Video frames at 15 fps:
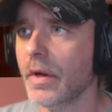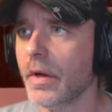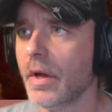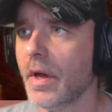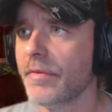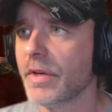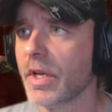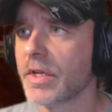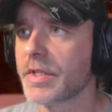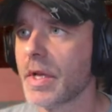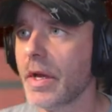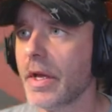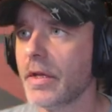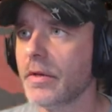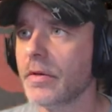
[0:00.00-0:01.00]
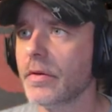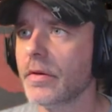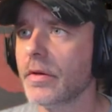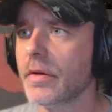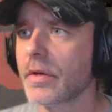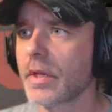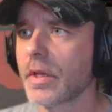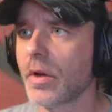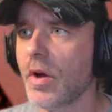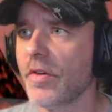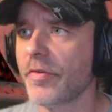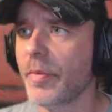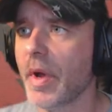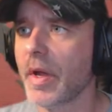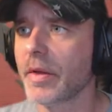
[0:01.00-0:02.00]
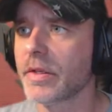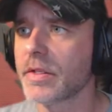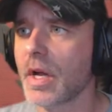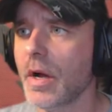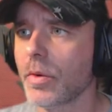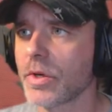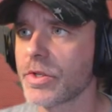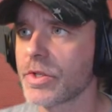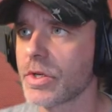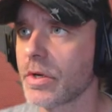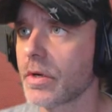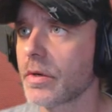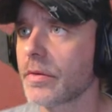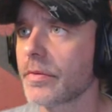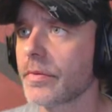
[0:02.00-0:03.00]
Have a nice night. Get off my tower, sir.